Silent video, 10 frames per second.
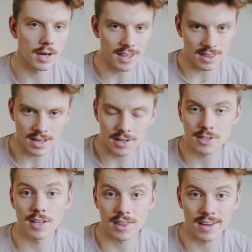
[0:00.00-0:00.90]
I think the
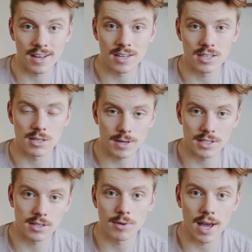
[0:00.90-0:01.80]
interesting thing is,
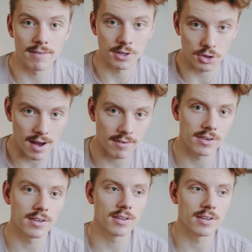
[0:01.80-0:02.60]
especially me having traveled,